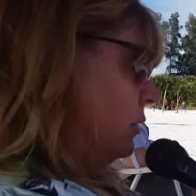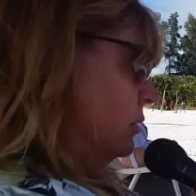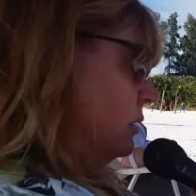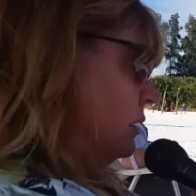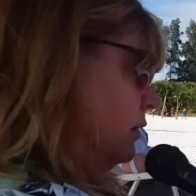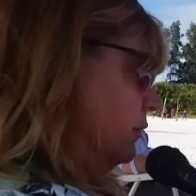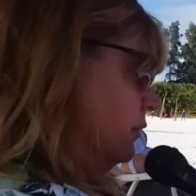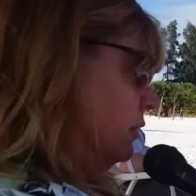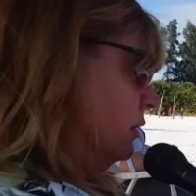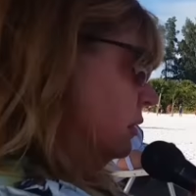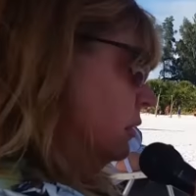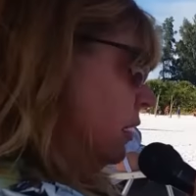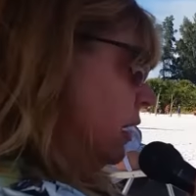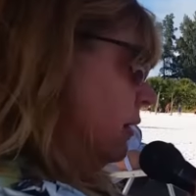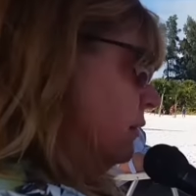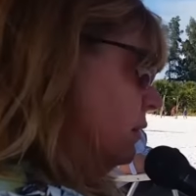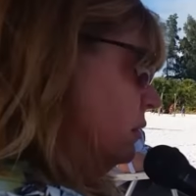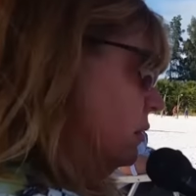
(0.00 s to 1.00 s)
on
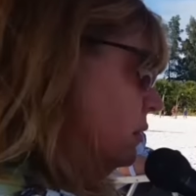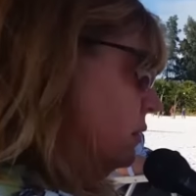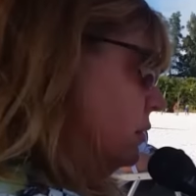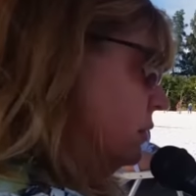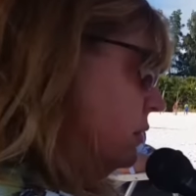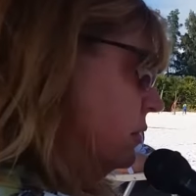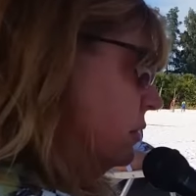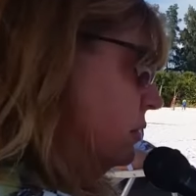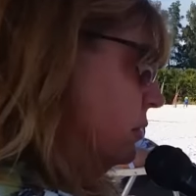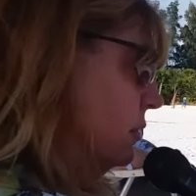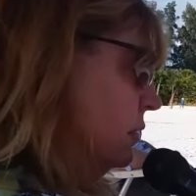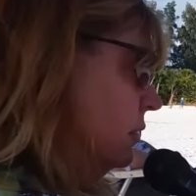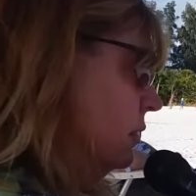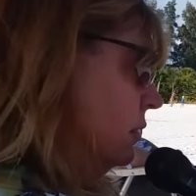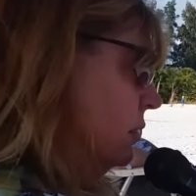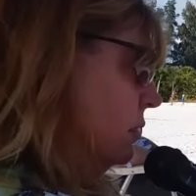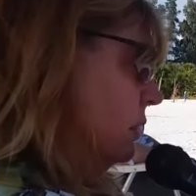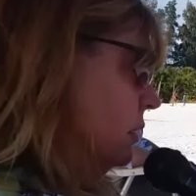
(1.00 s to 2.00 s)
different levels
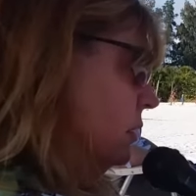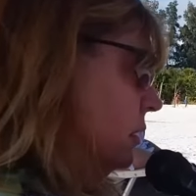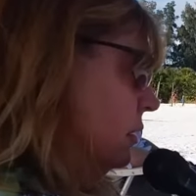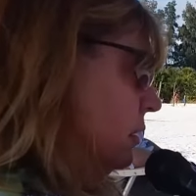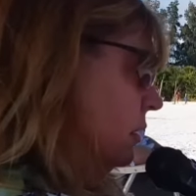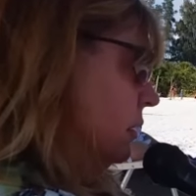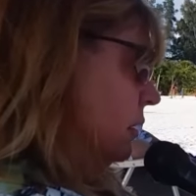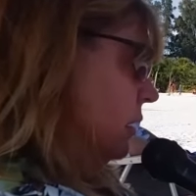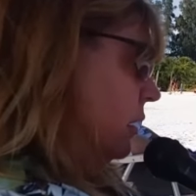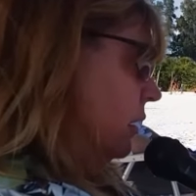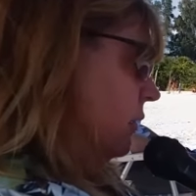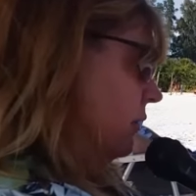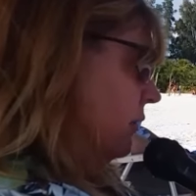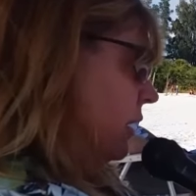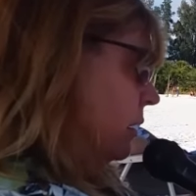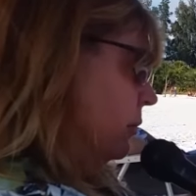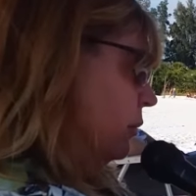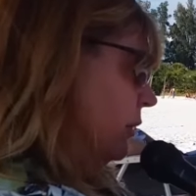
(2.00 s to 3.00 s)

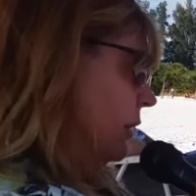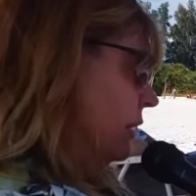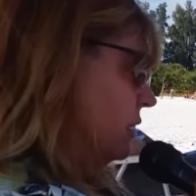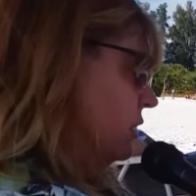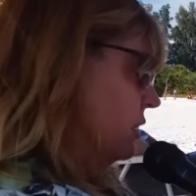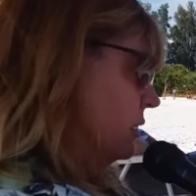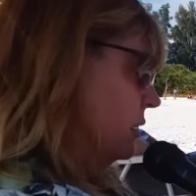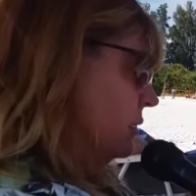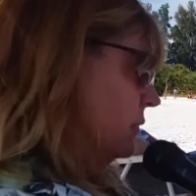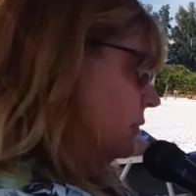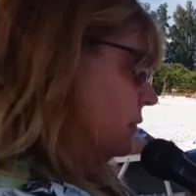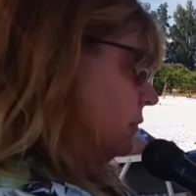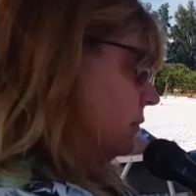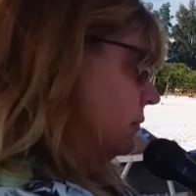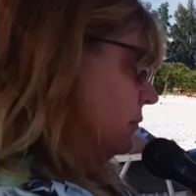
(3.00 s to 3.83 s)
of vibration.